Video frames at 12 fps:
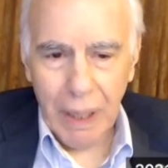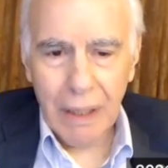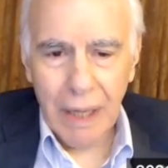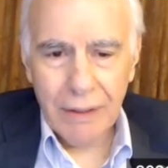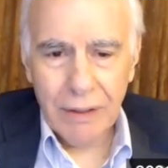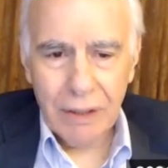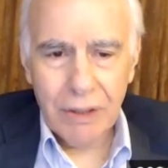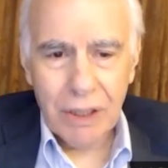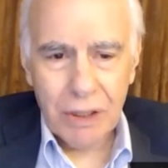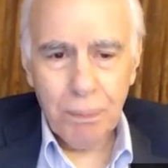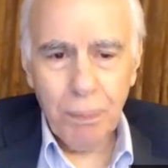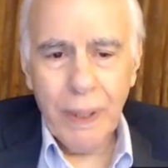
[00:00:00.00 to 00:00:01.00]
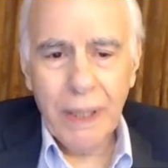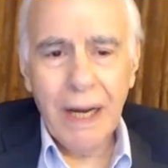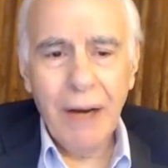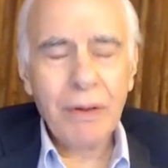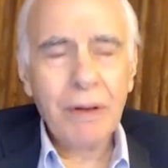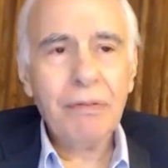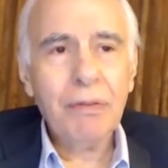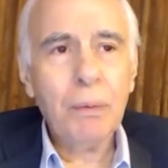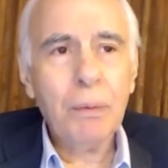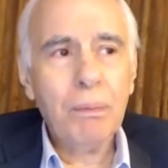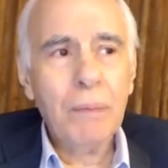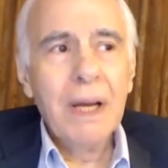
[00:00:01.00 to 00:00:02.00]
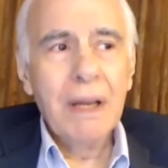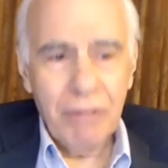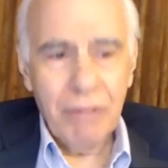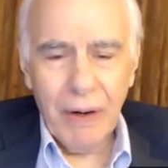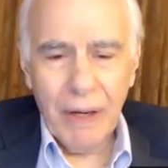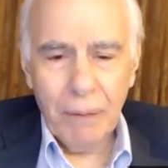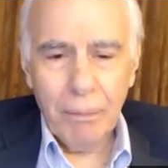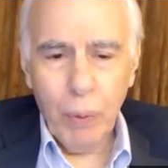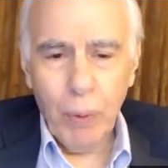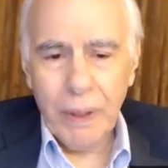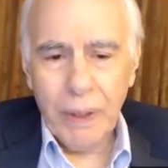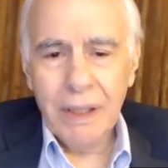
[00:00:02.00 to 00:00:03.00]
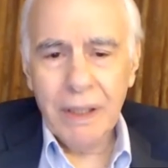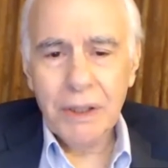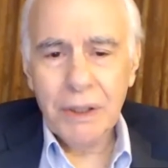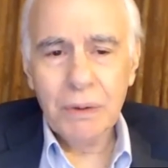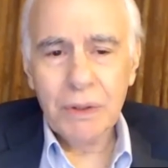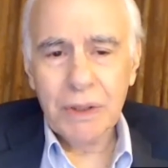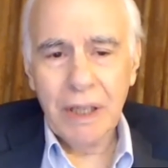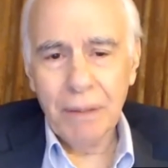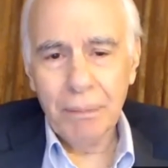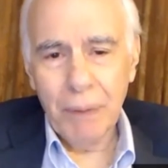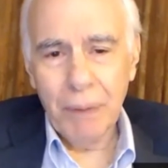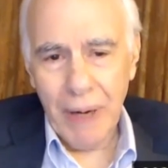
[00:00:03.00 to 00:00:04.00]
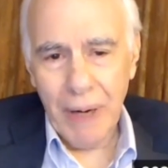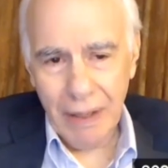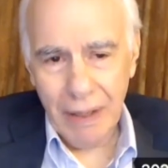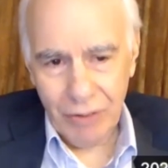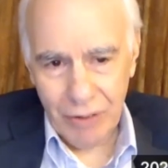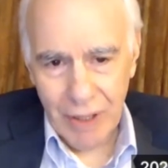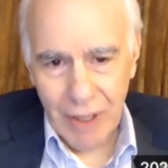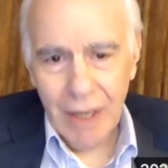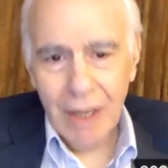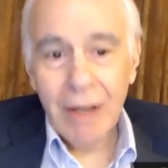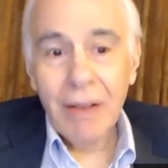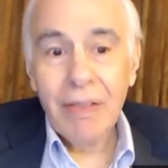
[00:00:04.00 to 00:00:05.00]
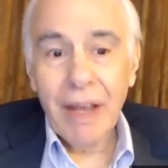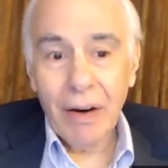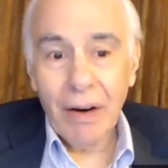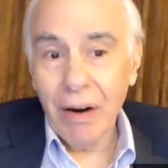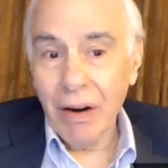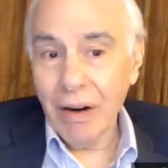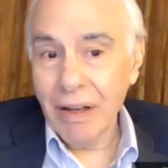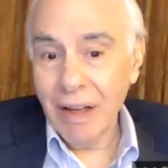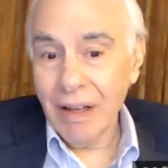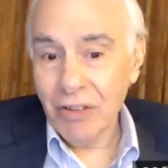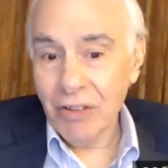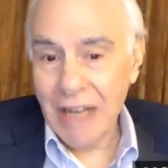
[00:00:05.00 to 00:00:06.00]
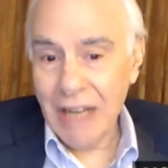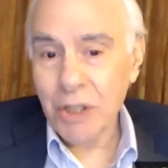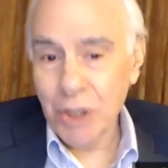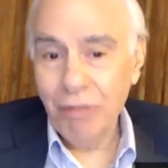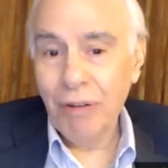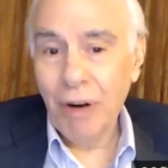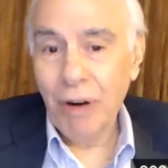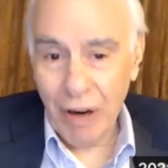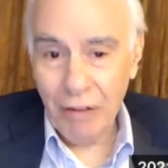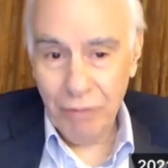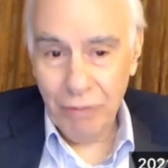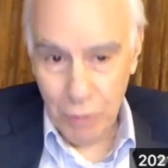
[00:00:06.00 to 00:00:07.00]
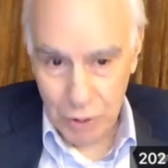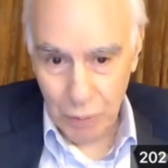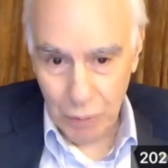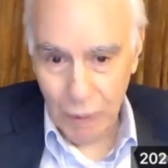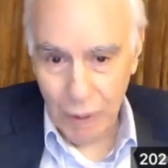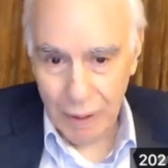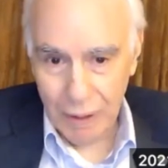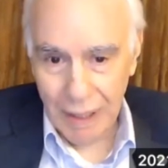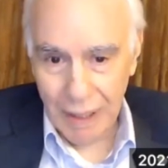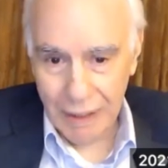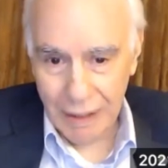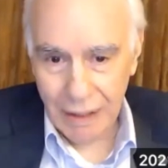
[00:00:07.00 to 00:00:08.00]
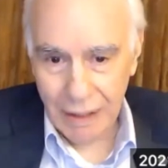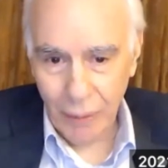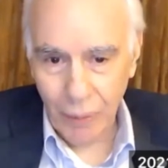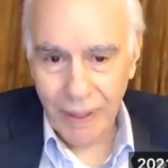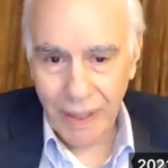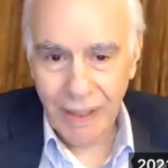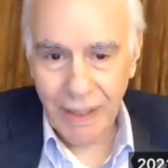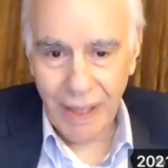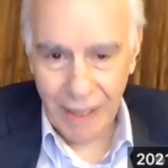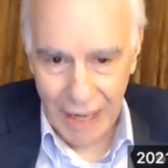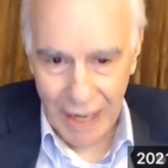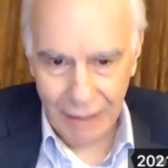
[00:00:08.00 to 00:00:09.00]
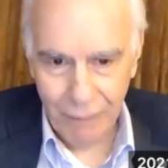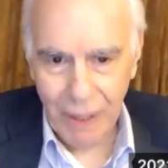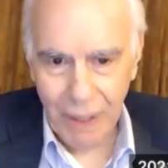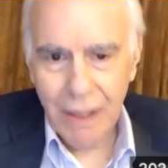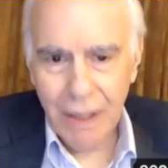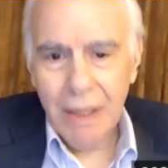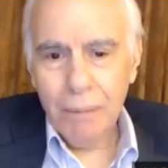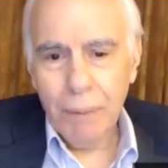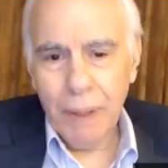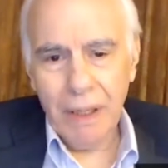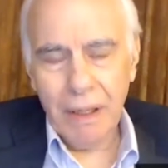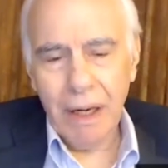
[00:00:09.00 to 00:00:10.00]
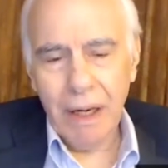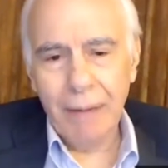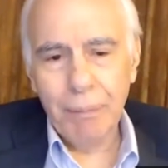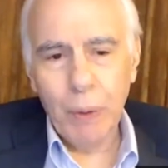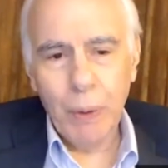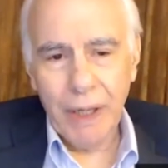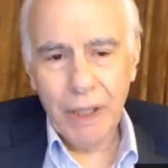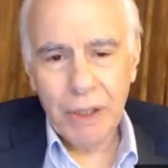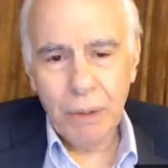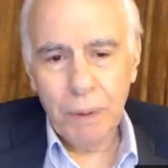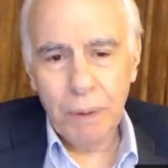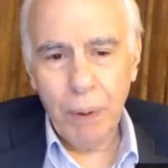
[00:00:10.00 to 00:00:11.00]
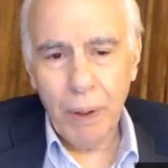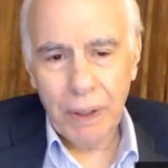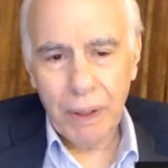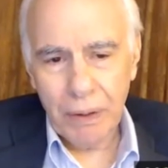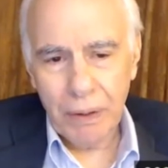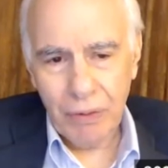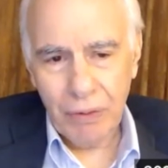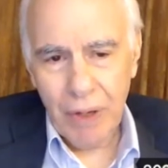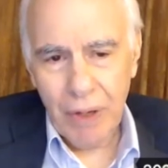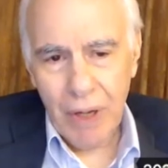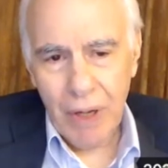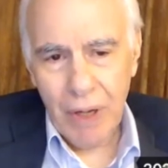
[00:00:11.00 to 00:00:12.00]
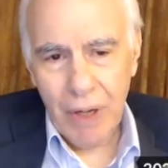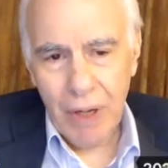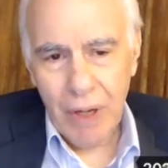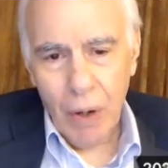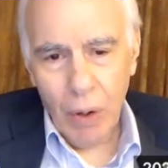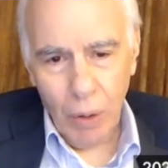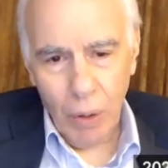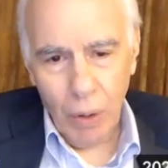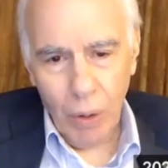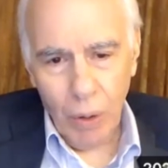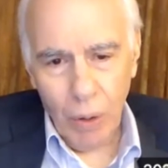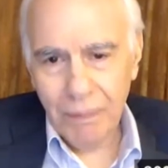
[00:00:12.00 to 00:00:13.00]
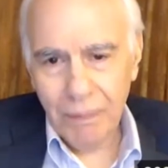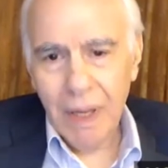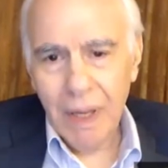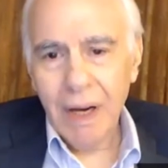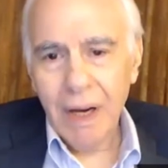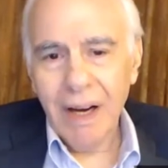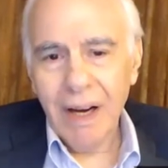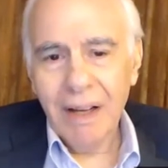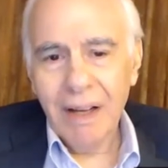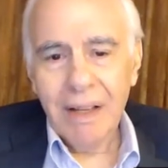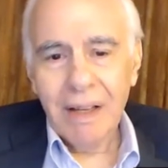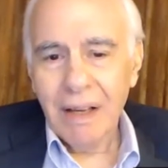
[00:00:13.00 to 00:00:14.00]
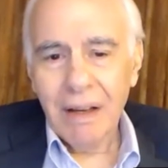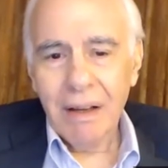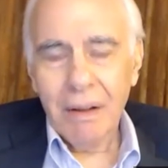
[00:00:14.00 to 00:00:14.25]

but I'd like to just point out a few very important issues that have been raised that are essential for our future work, I think, not only in the academy, but in collaboration with partners all over the world. Uh,